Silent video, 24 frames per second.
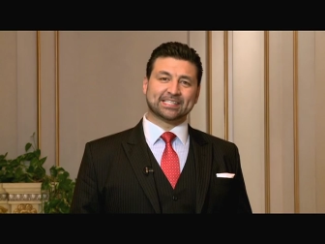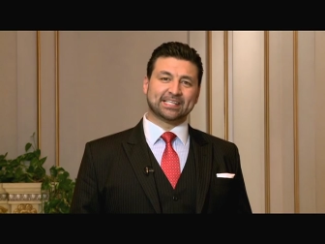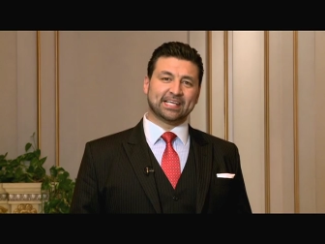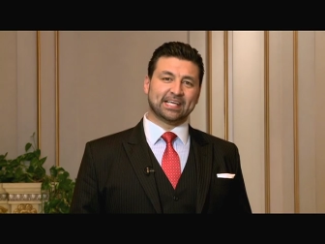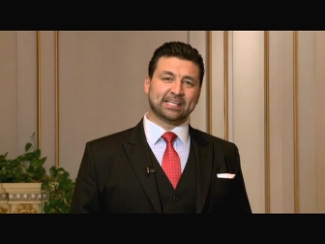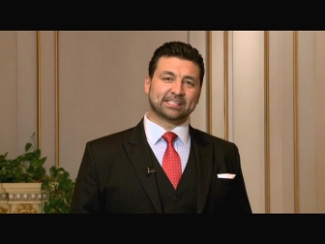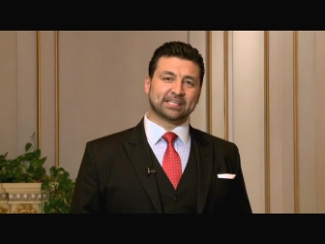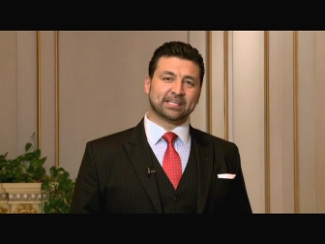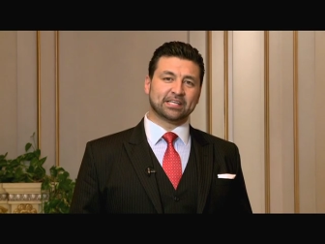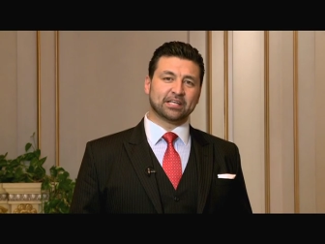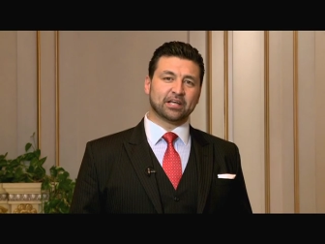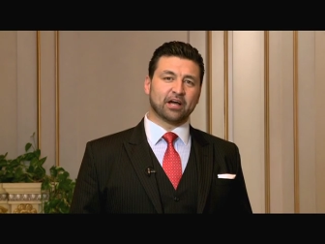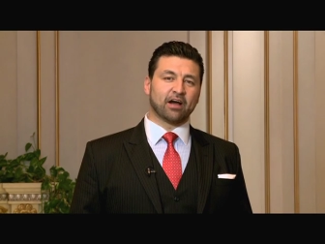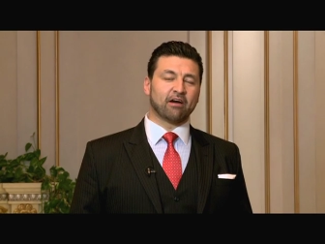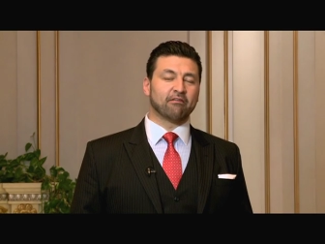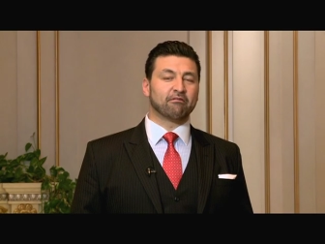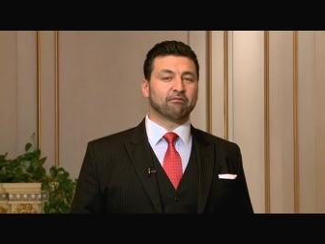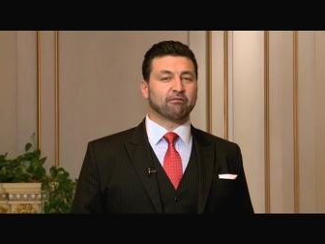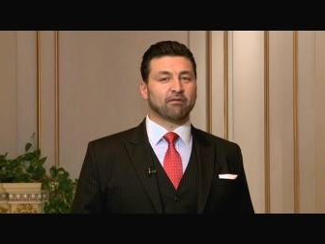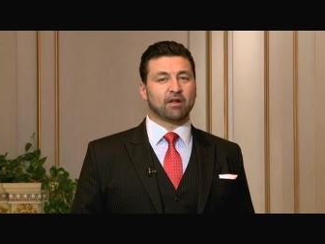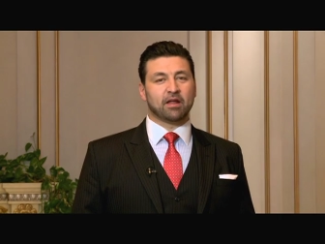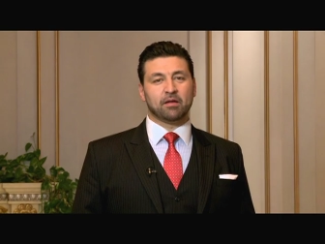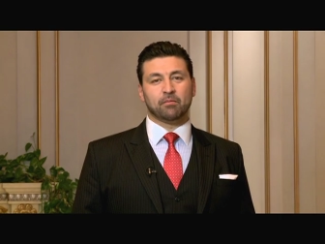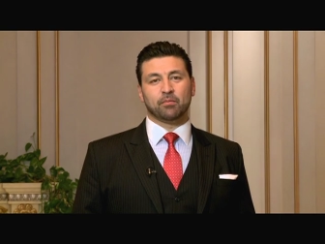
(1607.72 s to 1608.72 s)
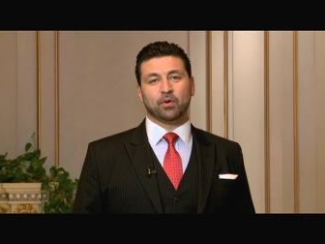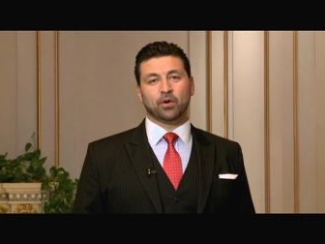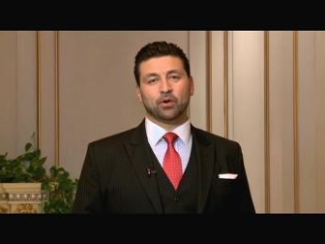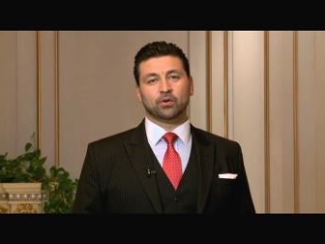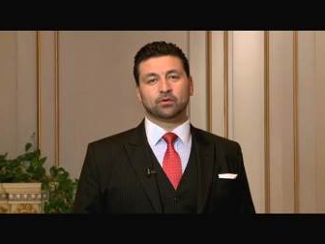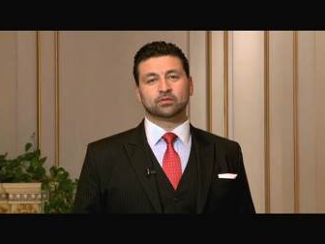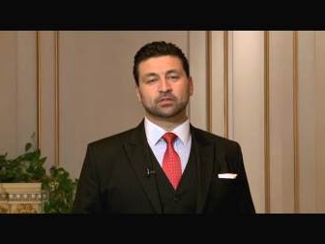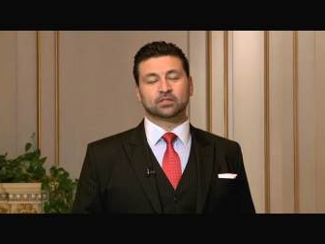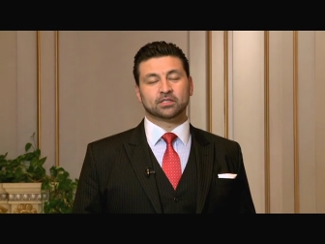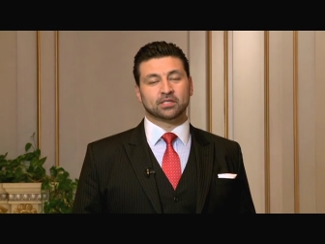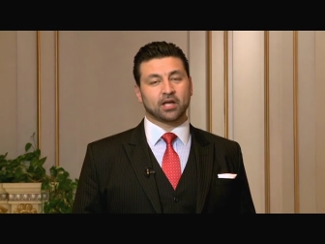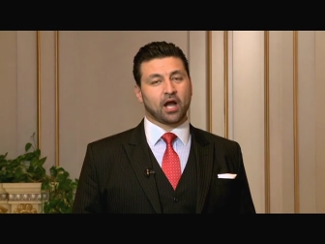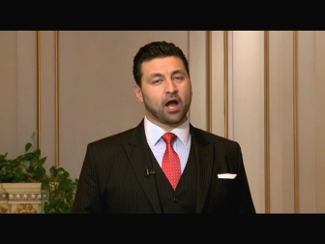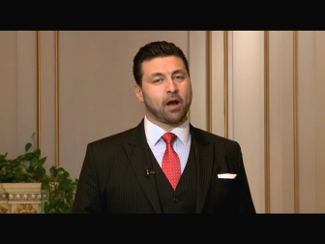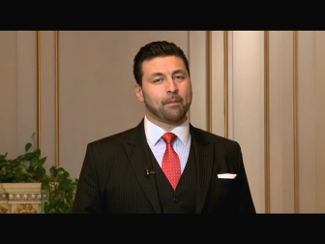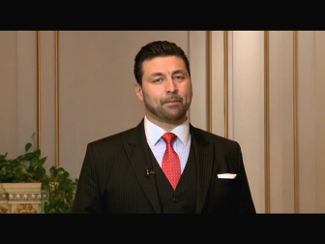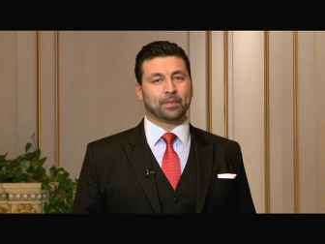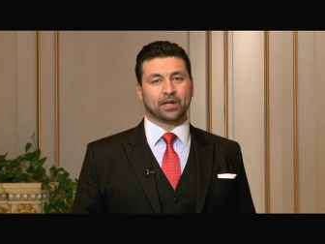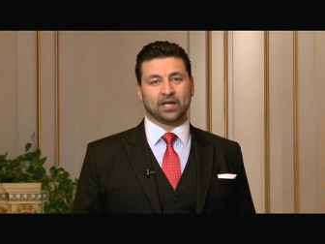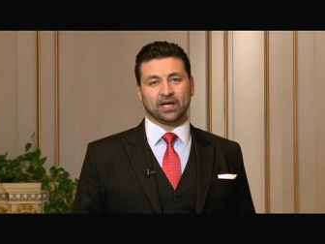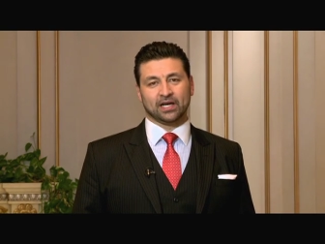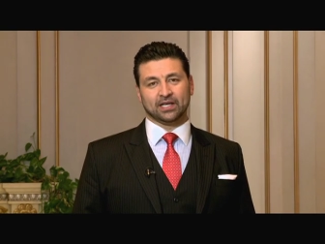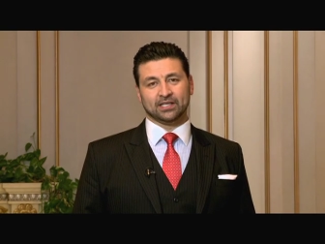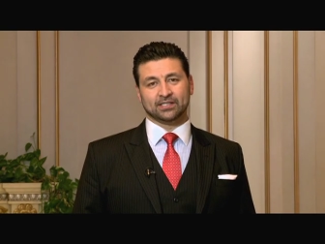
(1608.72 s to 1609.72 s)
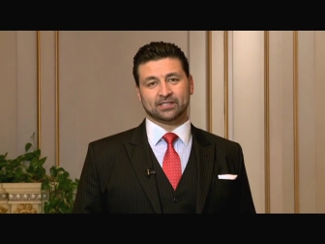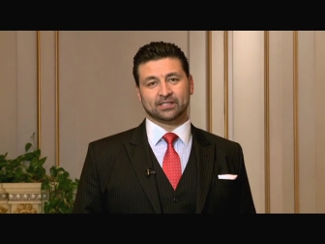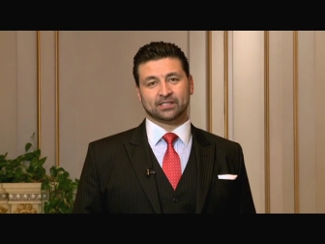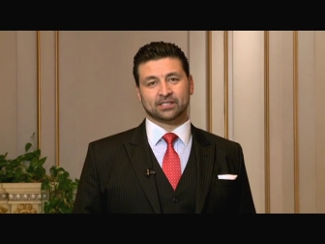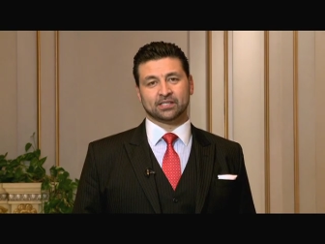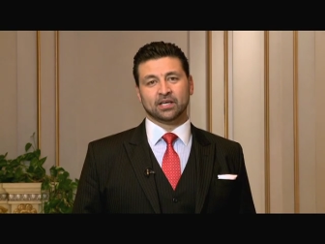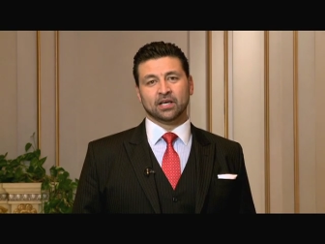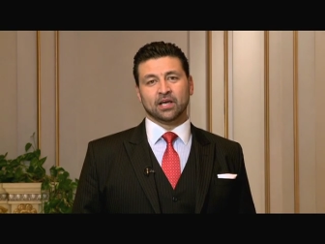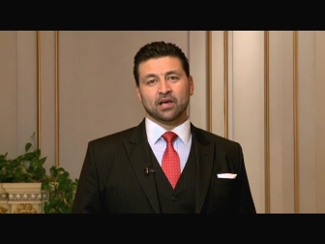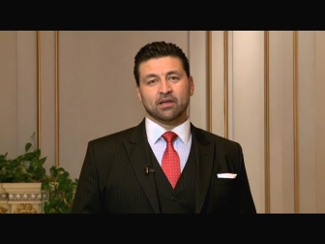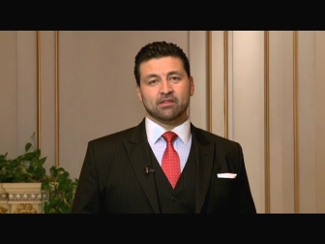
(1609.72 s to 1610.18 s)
season of Rainbow Top Guns.